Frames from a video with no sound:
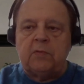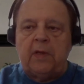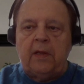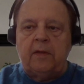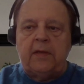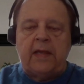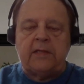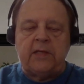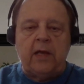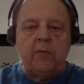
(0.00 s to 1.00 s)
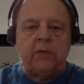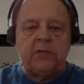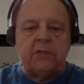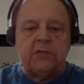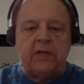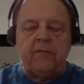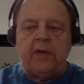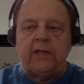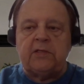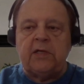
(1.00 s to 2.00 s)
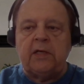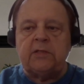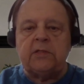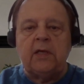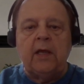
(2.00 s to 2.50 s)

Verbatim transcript: Uh, Nasdaq went to the 786,